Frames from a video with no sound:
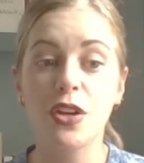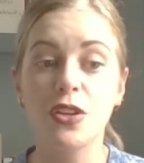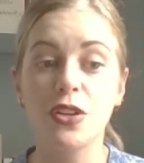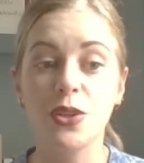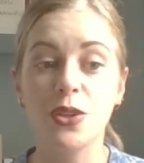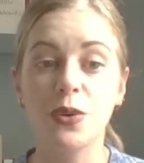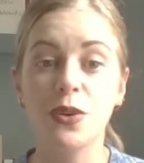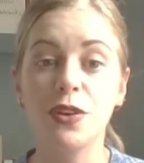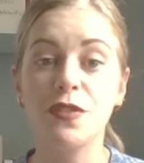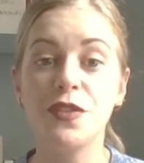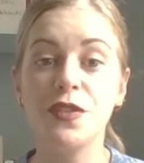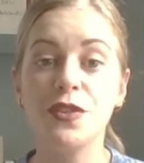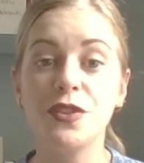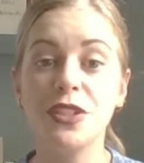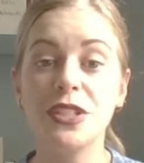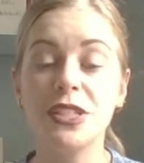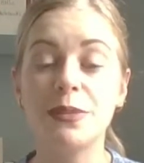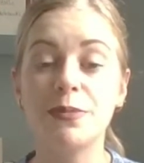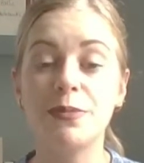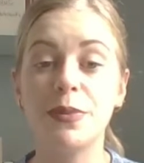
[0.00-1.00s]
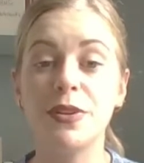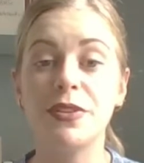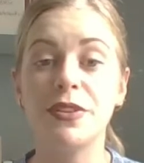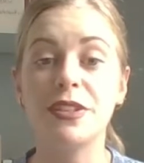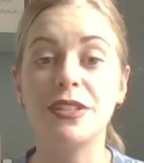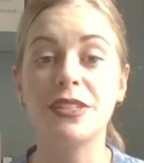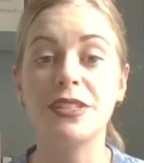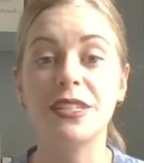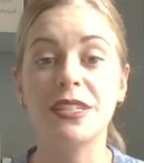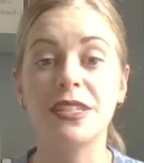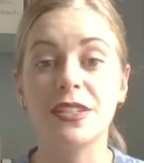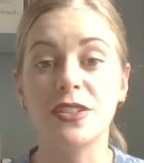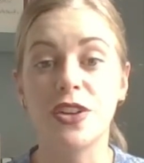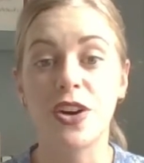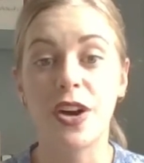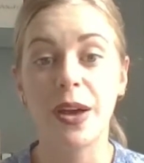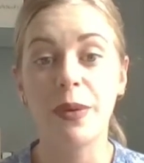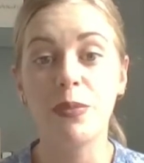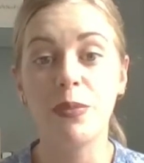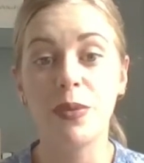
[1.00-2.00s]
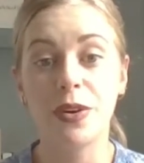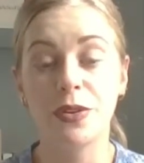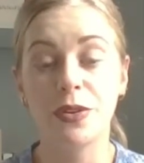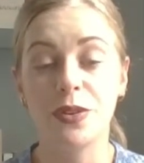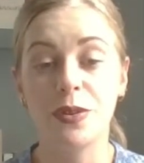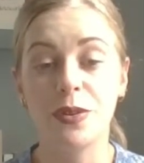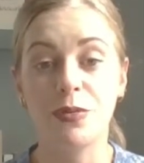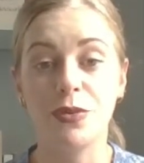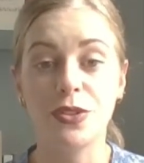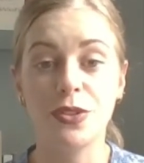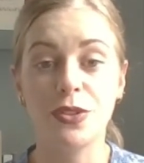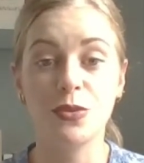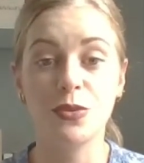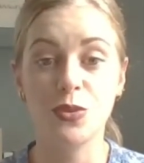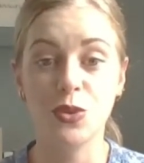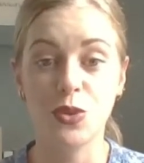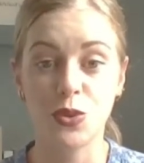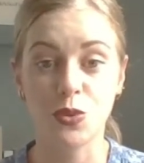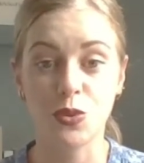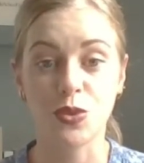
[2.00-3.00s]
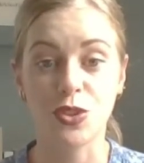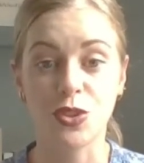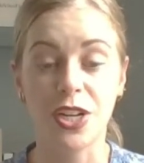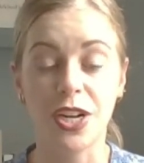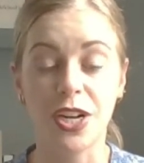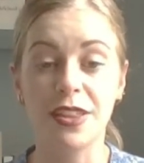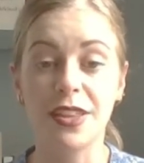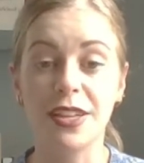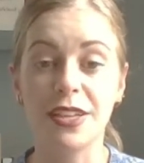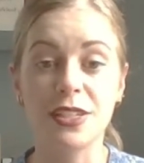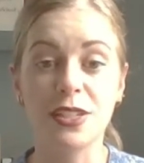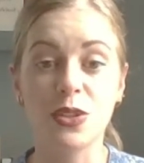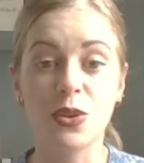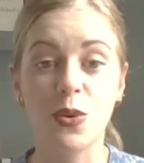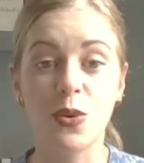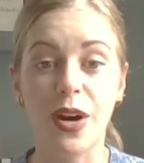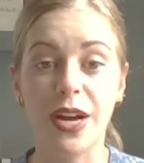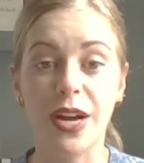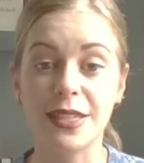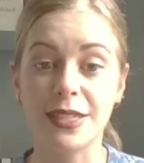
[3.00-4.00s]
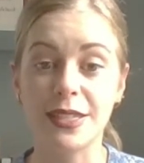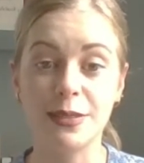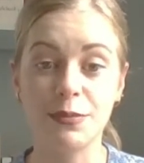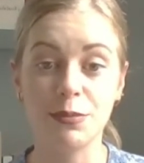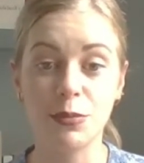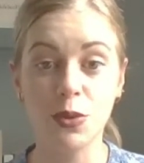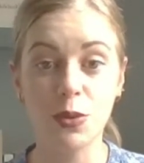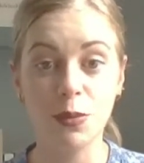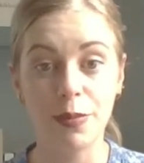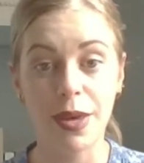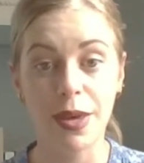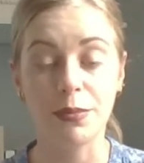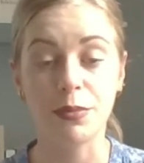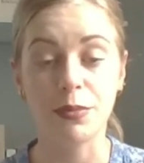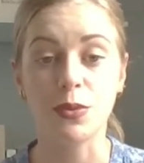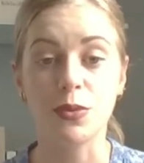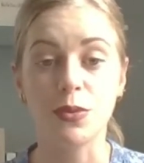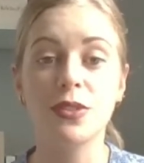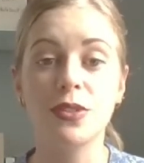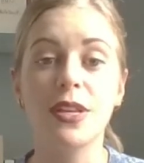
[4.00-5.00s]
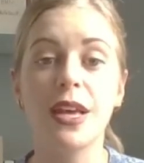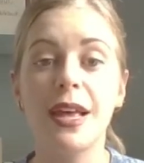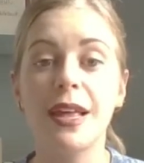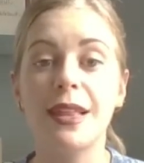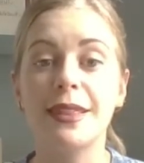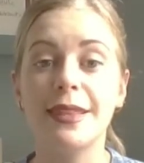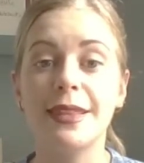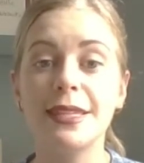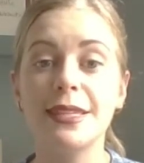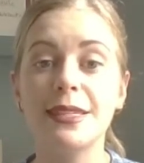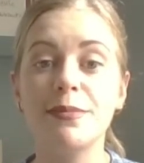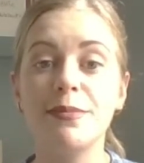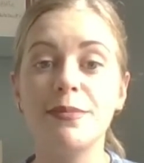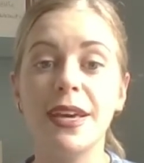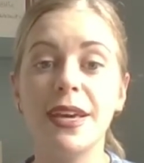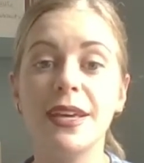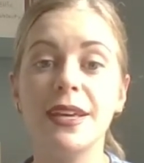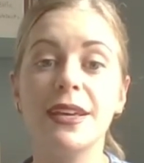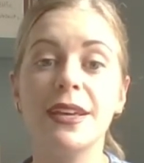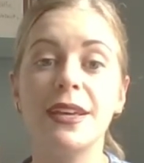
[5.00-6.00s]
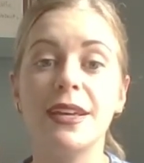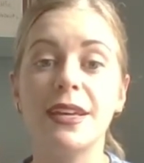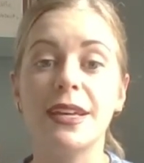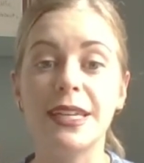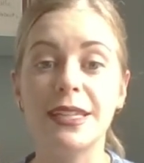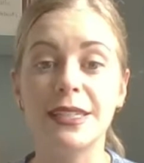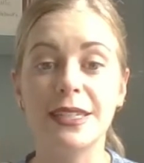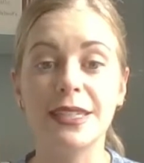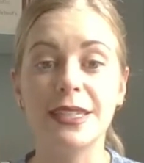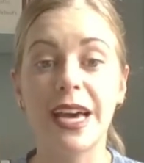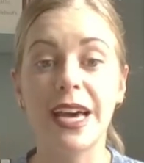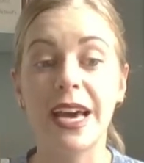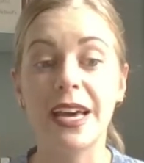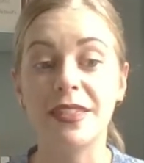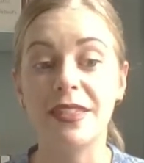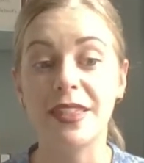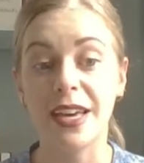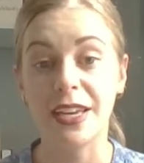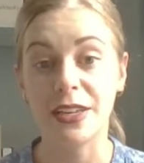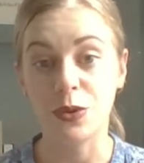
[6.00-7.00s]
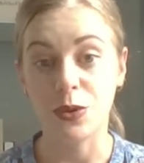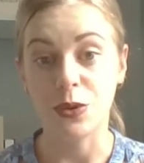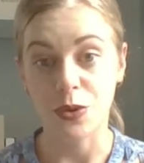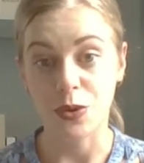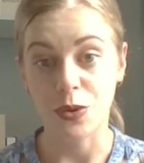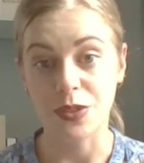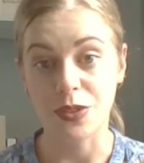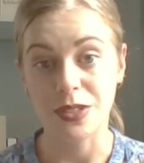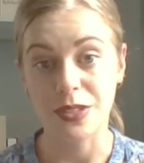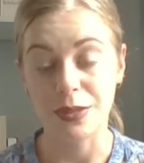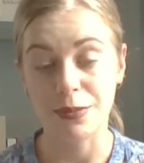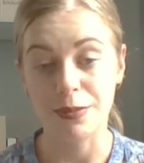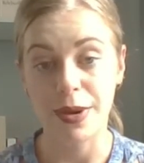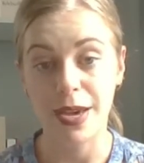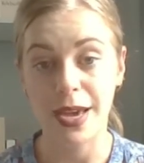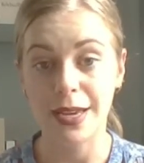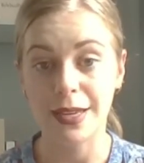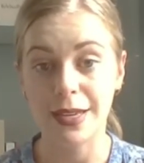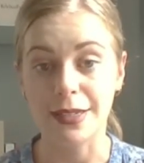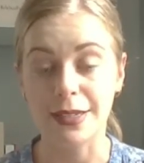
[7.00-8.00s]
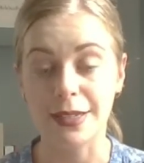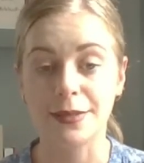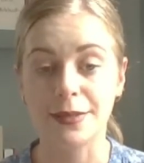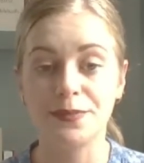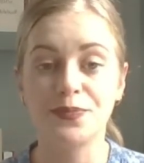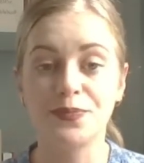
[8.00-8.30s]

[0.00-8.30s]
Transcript: So if you're experiencing a type 1 on the Bristol stool chart that is quite small pebbles, this may indicate that you're constipated.